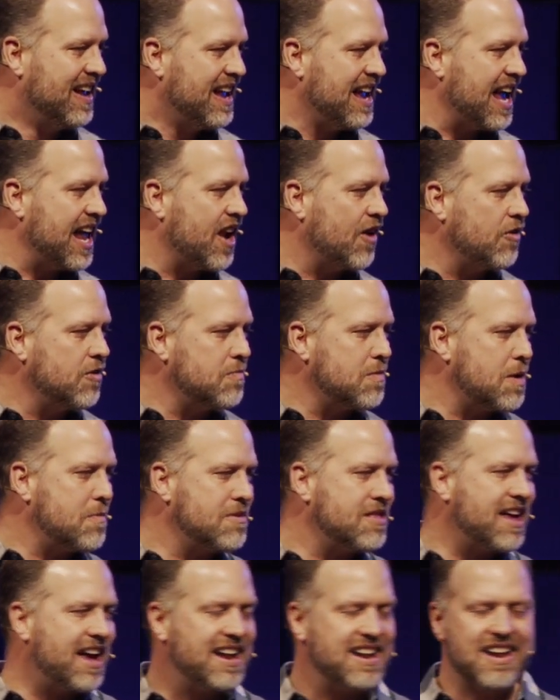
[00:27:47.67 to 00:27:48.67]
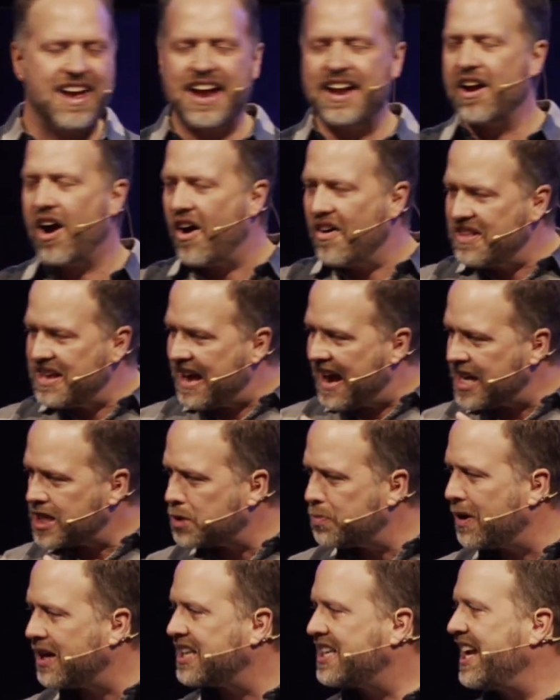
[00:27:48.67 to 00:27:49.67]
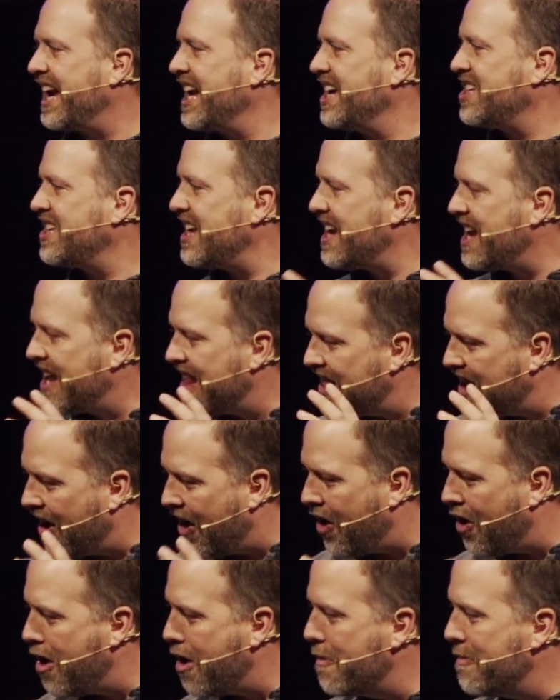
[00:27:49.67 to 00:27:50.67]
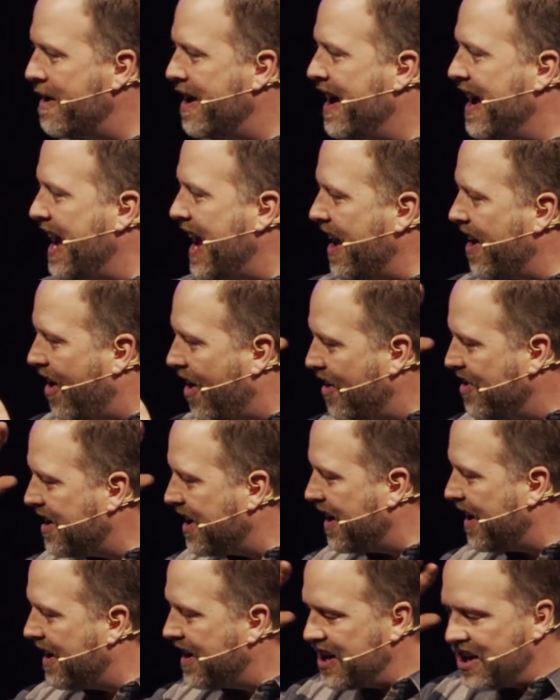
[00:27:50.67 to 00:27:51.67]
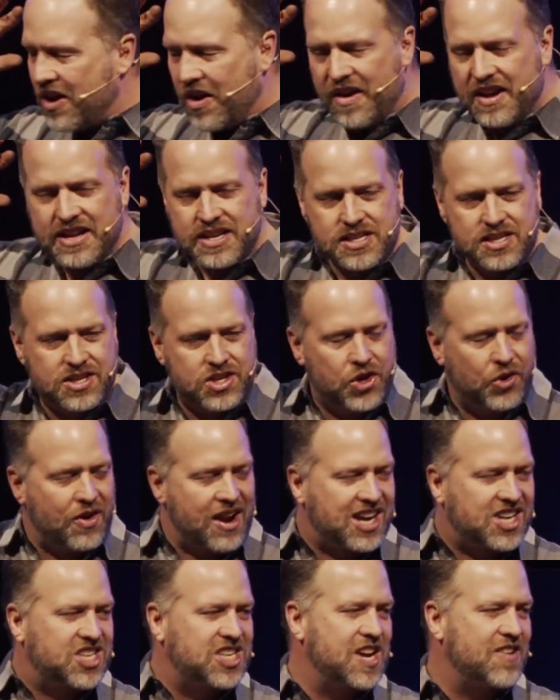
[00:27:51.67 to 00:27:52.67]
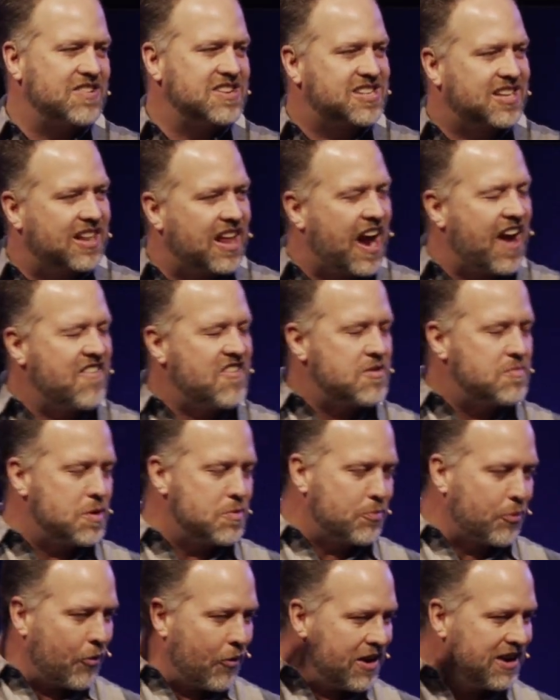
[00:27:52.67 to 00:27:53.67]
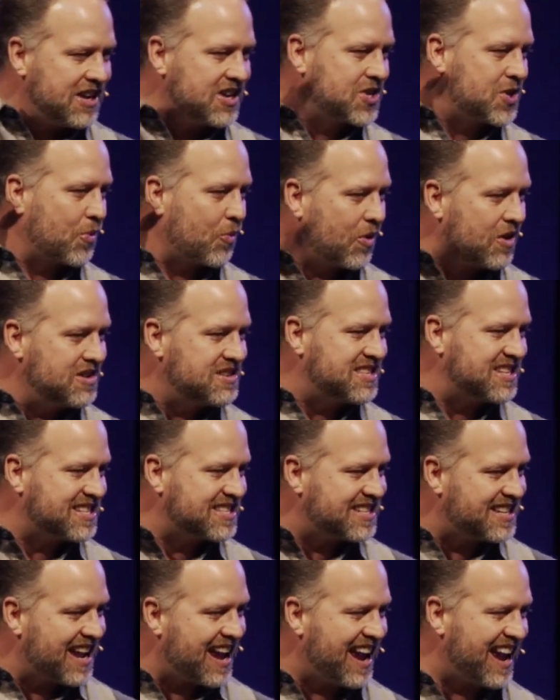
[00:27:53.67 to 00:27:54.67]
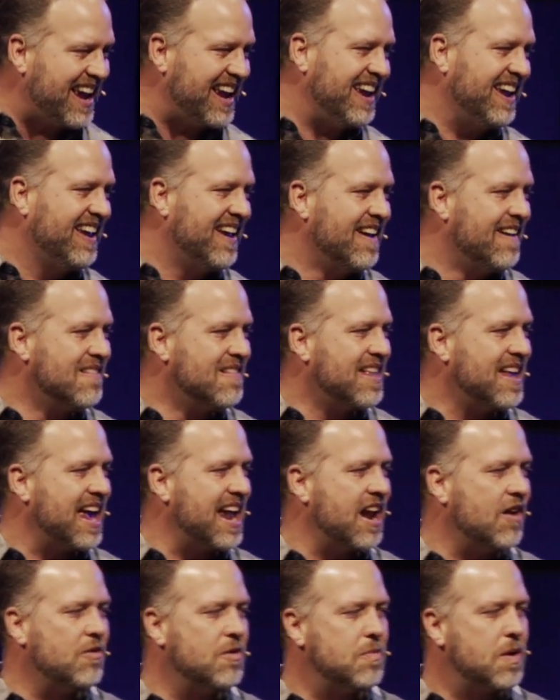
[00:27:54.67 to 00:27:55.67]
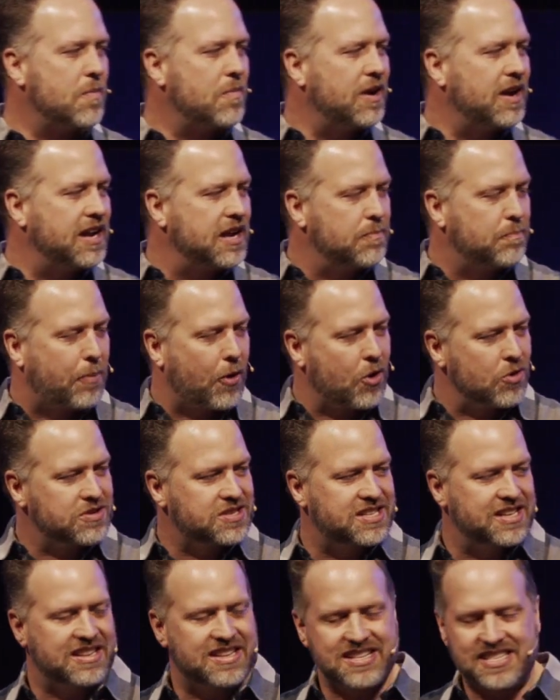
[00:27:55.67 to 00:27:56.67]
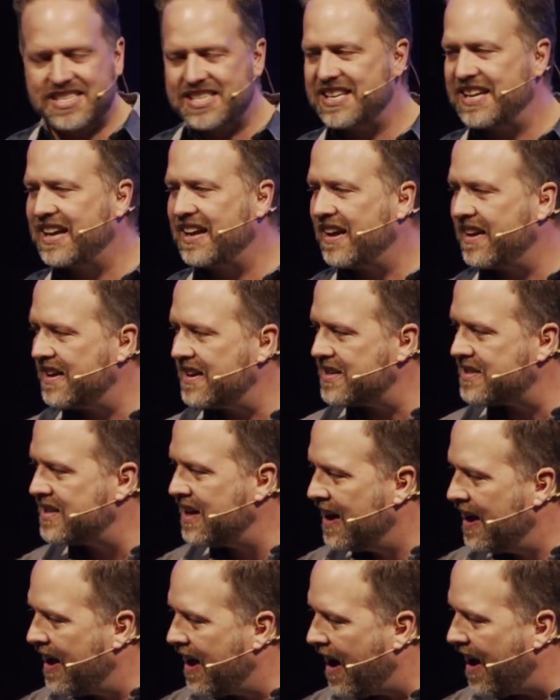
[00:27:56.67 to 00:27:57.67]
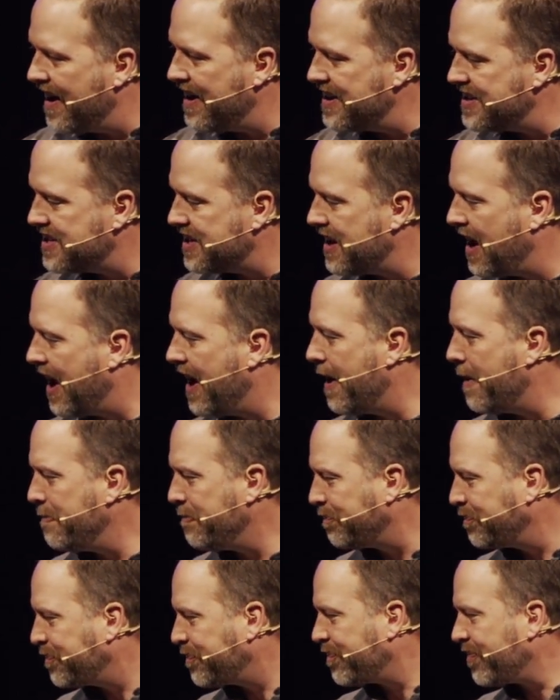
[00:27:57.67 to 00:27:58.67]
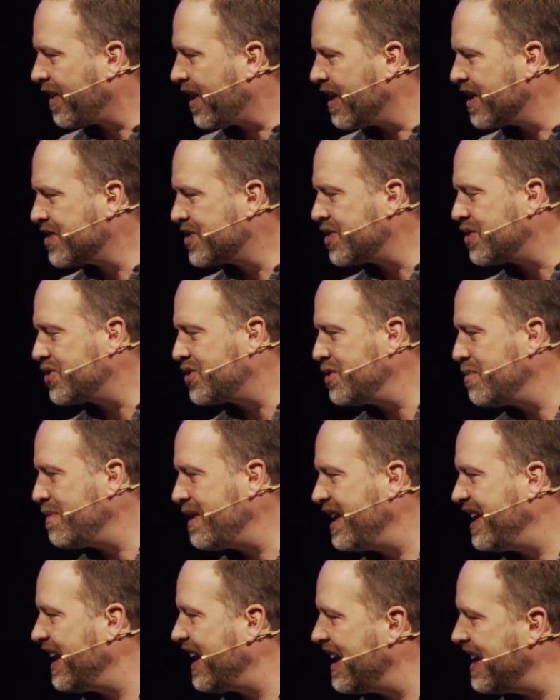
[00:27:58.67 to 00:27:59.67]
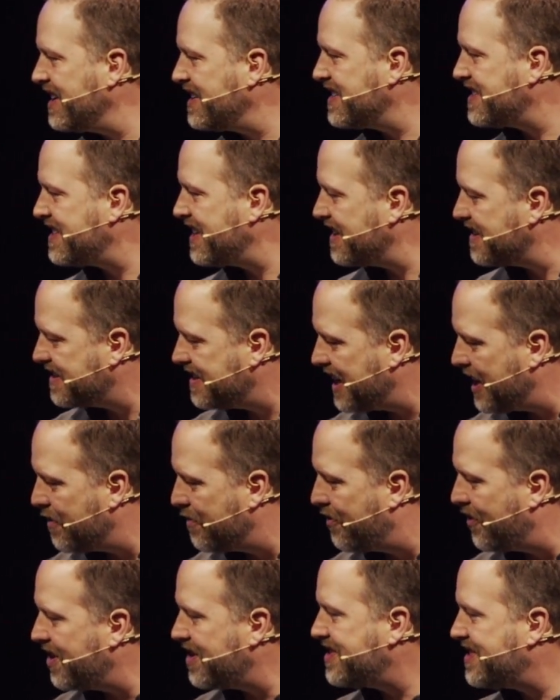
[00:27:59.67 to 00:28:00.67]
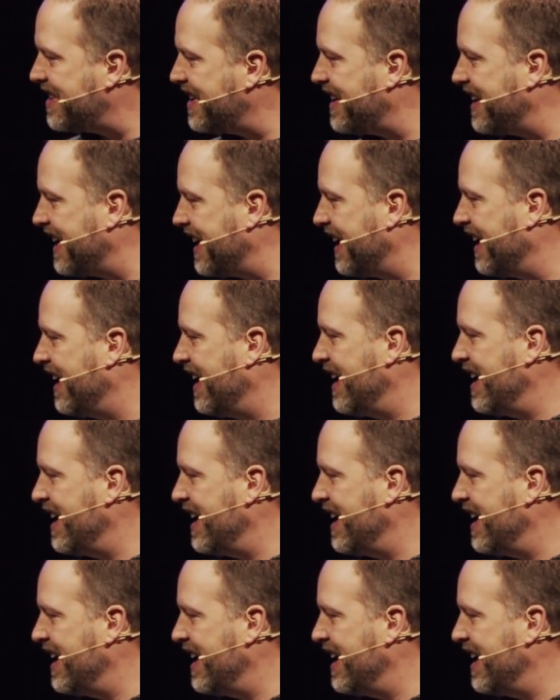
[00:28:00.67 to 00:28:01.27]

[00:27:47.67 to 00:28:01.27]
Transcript: And I remember that night, all the expectation and the hope and all the, you know, his direction of his life had been pointed towards this day. And I remember he posted this thing on his social media, and it just says, "Adversity